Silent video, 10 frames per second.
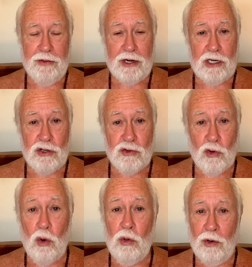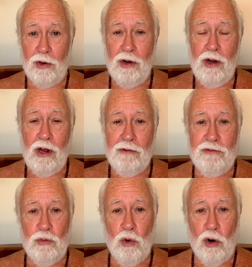the controller of
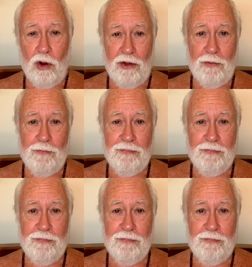the world.